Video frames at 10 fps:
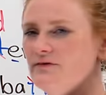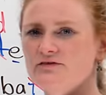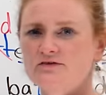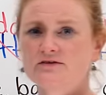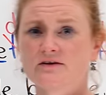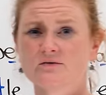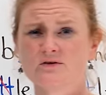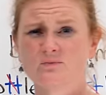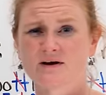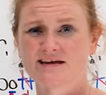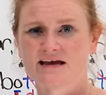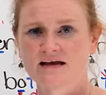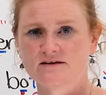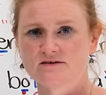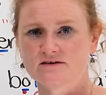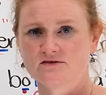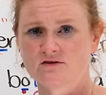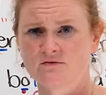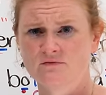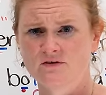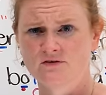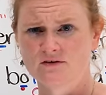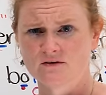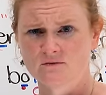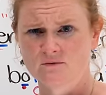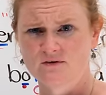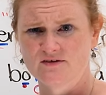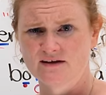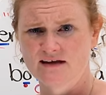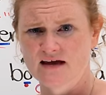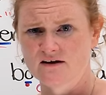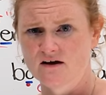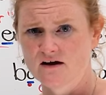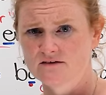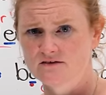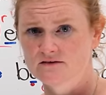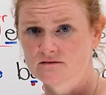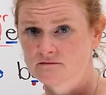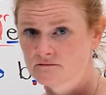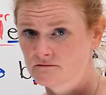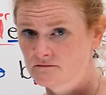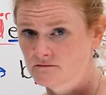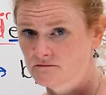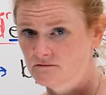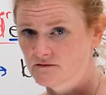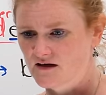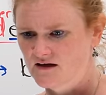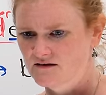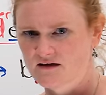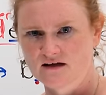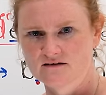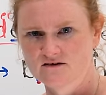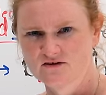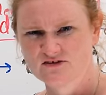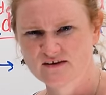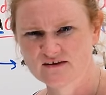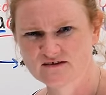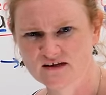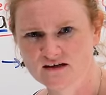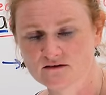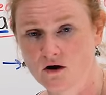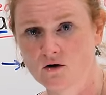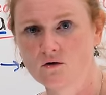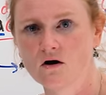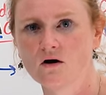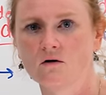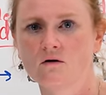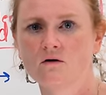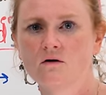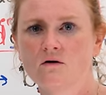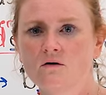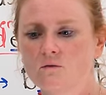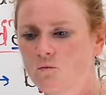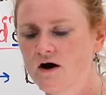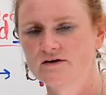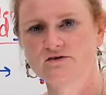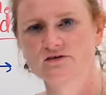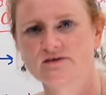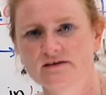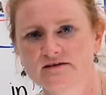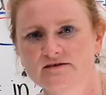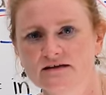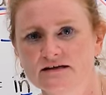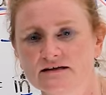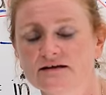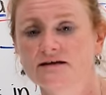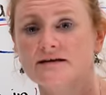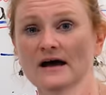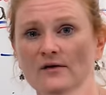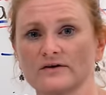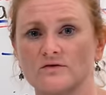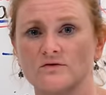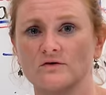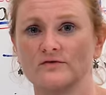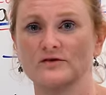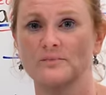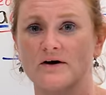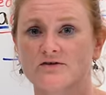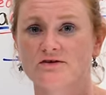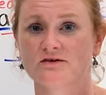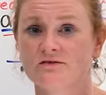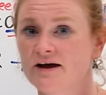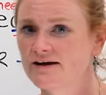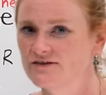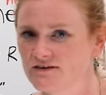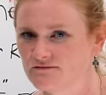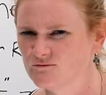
This is another reason why can't is confusing. When we say cannot, can, can't. Did you say the T? No. Oh. Why didn't you say the T? Now I don't know if it's positive or negative.